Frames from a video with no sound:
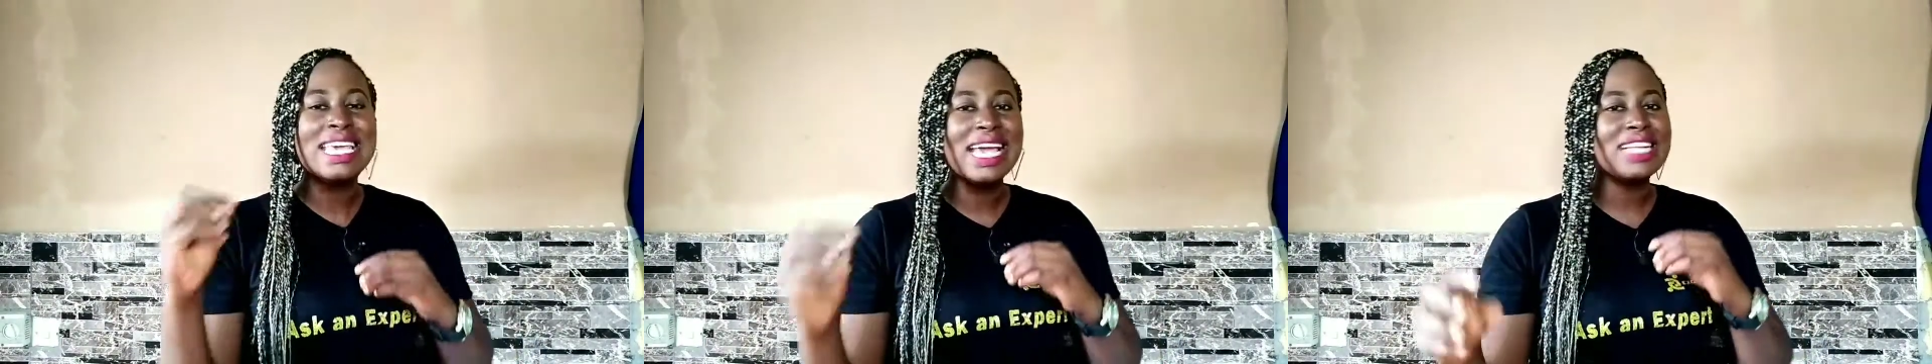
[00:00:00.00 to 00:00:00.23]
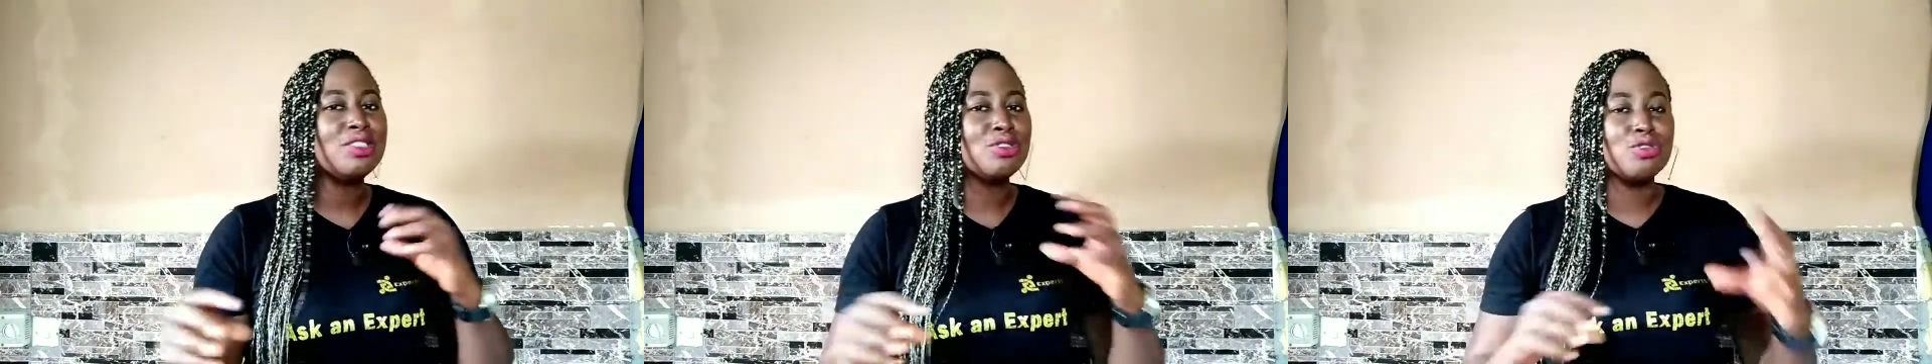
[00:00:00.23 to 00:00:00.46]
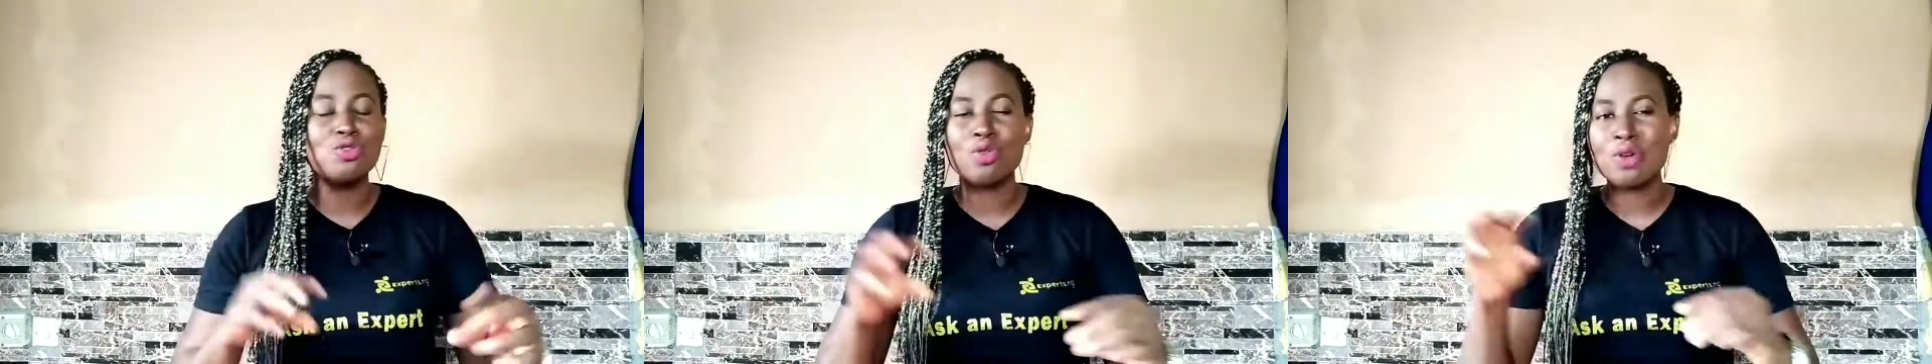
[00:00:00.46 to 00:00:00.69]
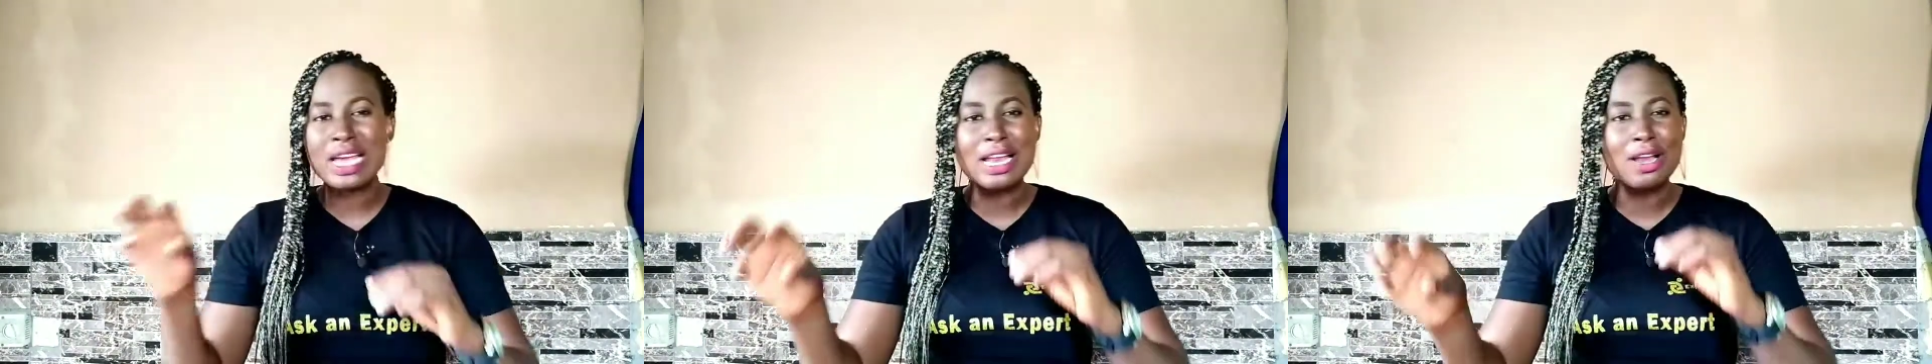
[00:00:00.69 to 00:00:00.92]
Get to
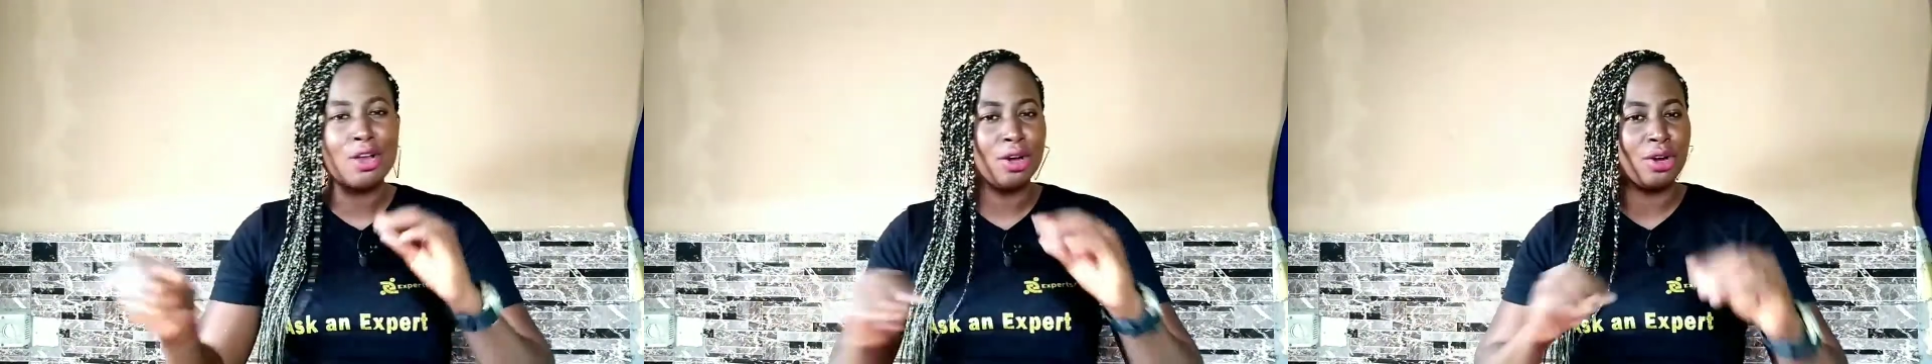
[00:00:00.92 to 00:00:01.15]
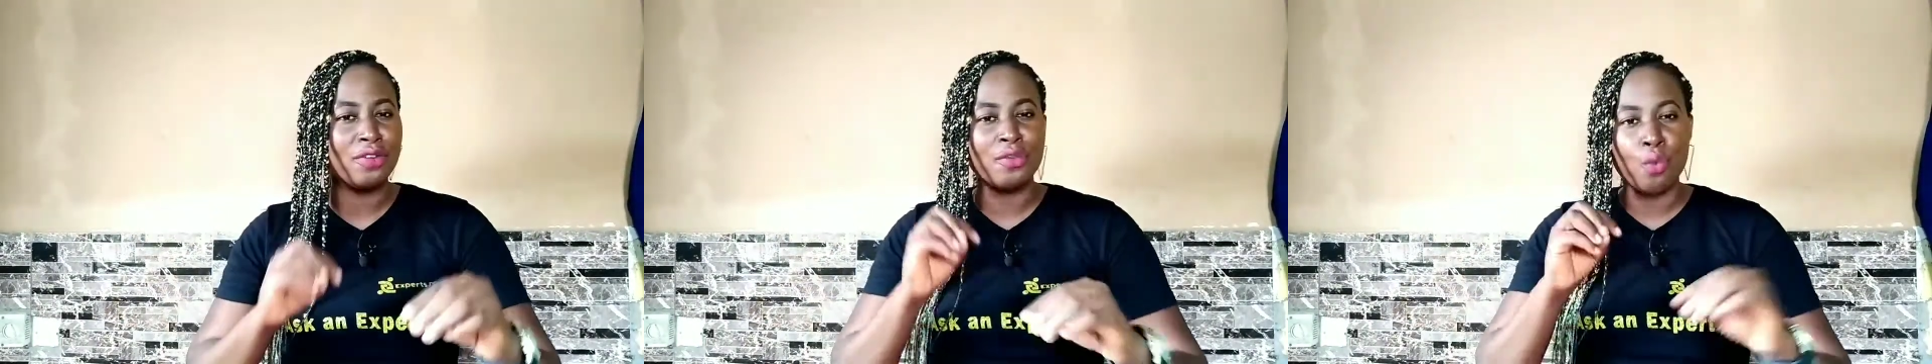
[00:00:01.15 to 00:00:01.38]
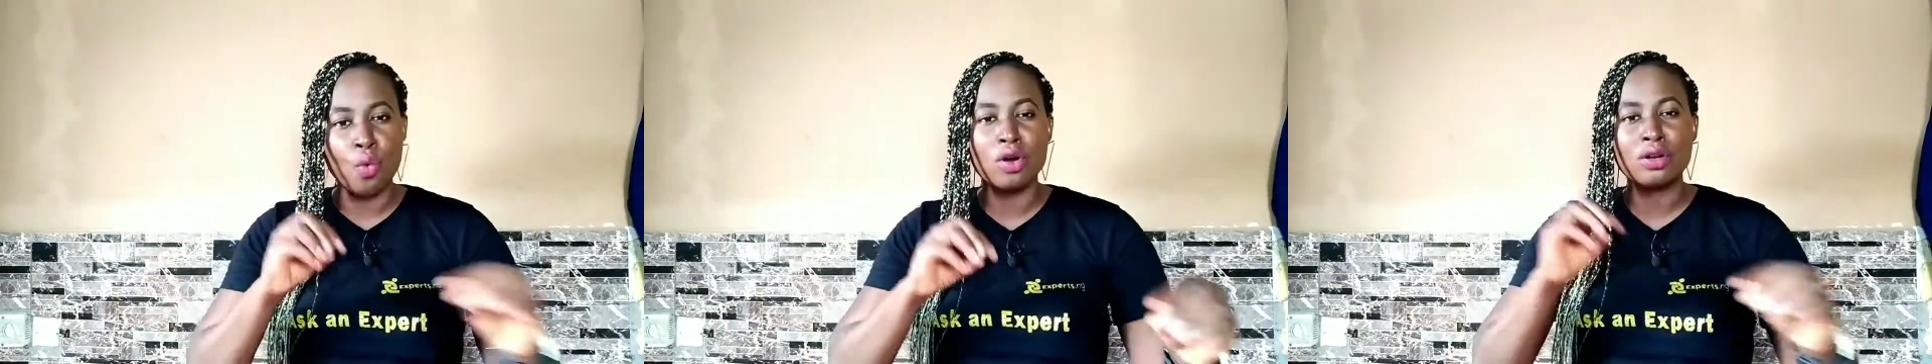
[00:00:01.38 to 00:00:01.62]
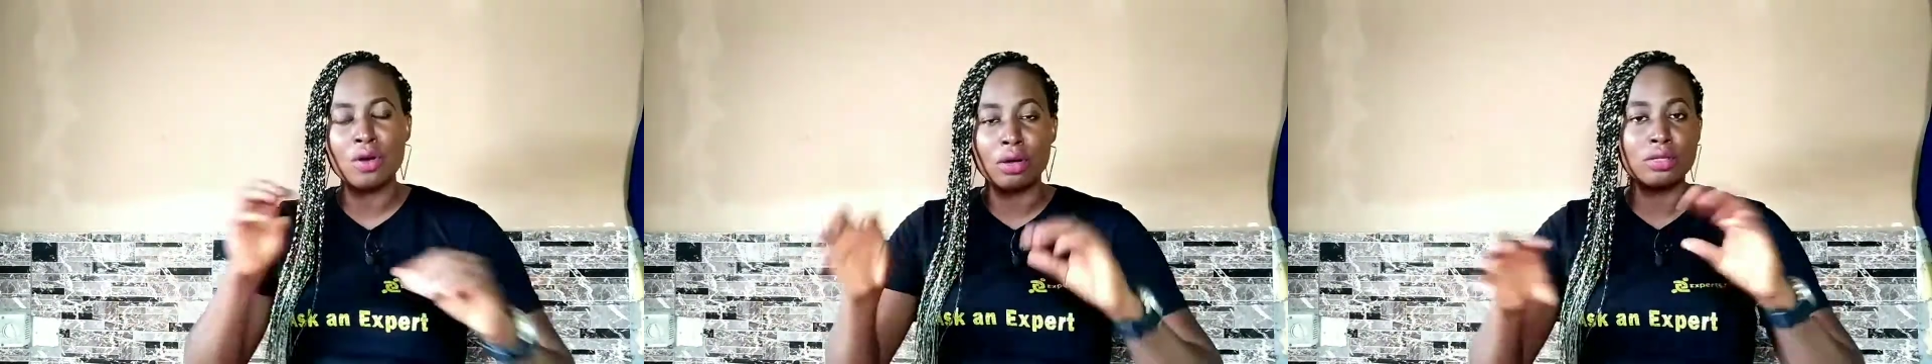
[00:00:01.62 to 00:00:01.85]
know a lot of
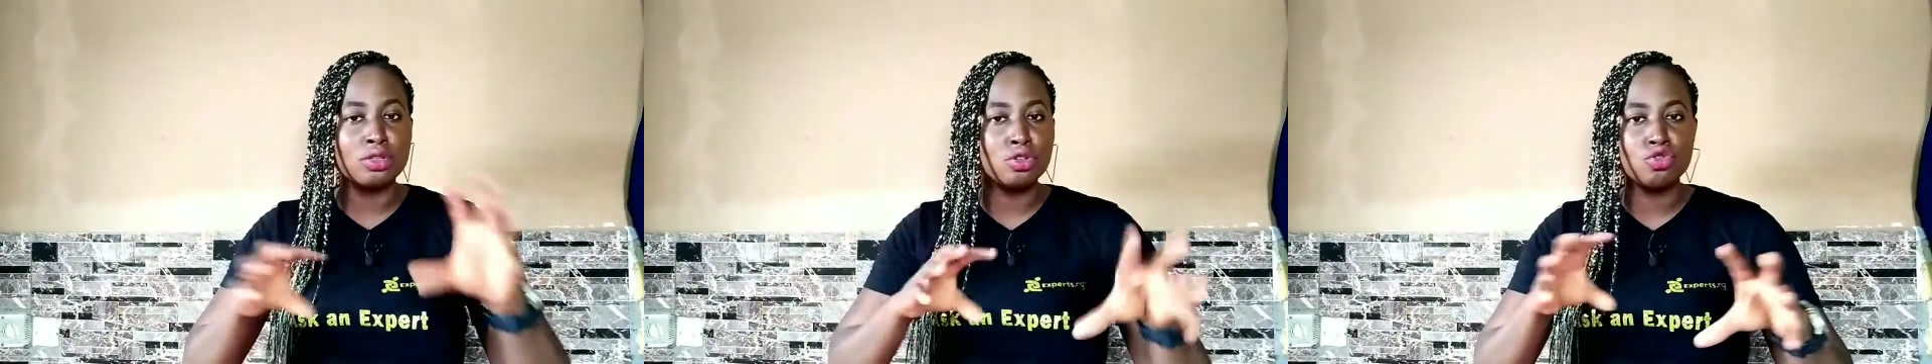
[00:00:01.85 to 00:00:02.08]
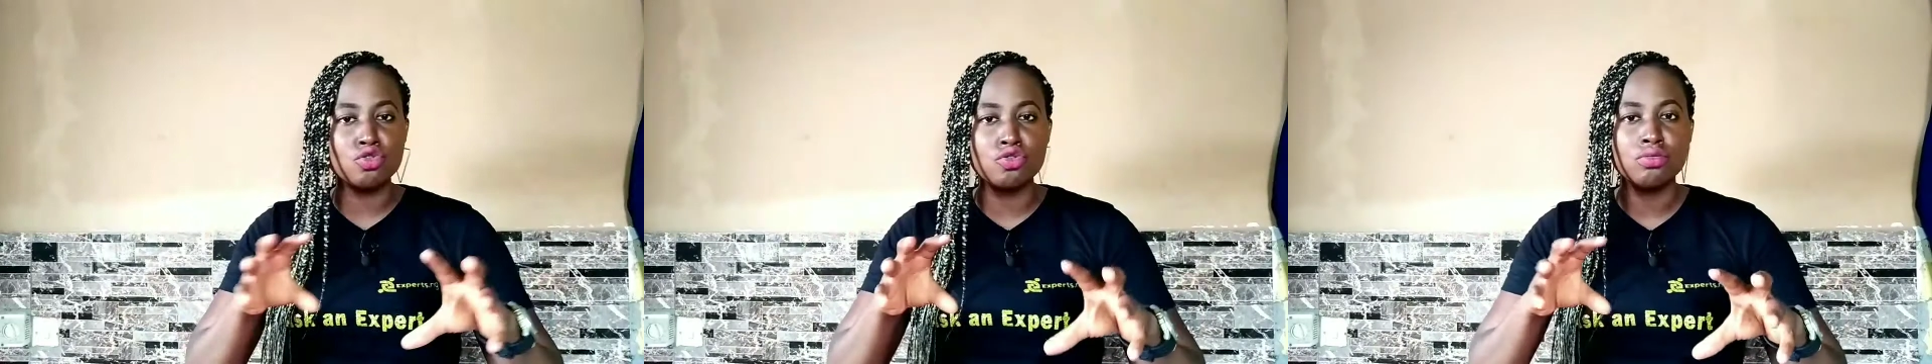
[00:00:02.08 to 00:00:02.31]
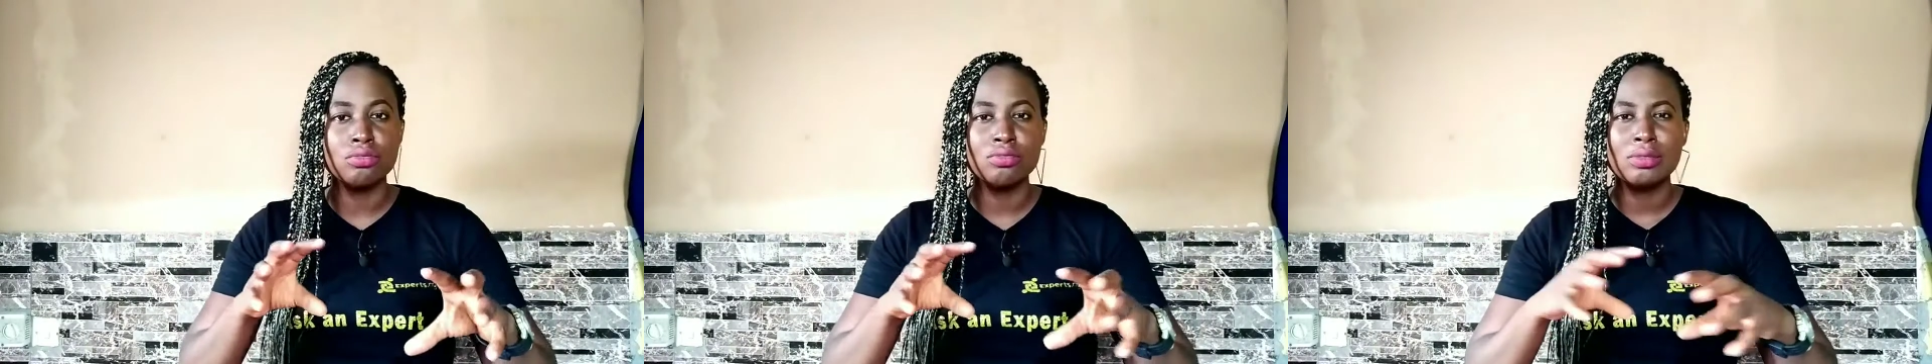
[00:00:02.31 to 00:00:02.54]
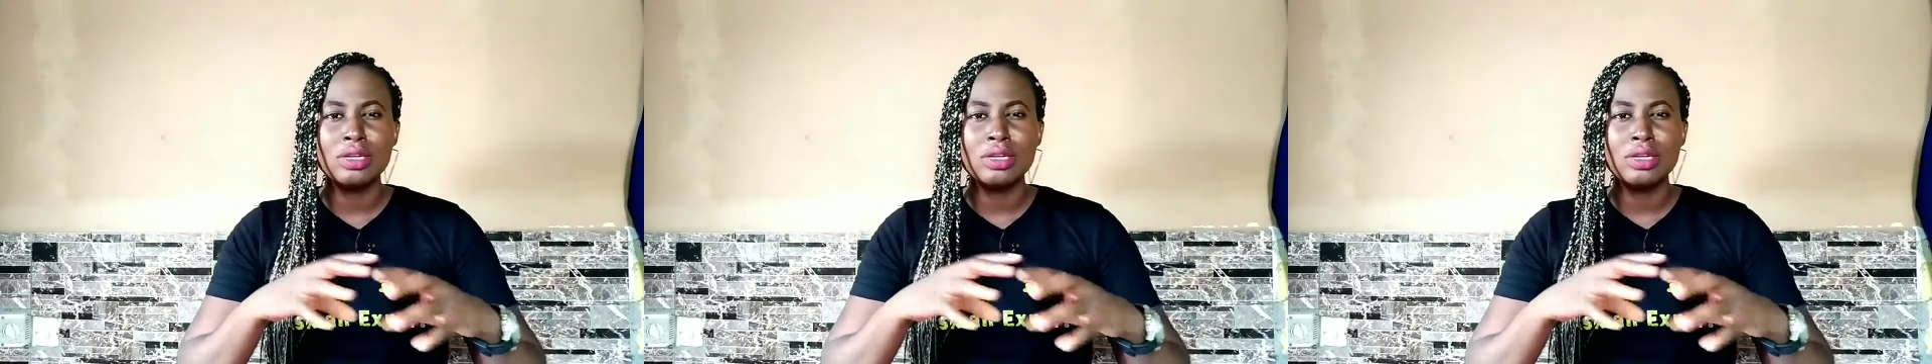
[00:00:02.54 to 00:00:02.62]
one or two.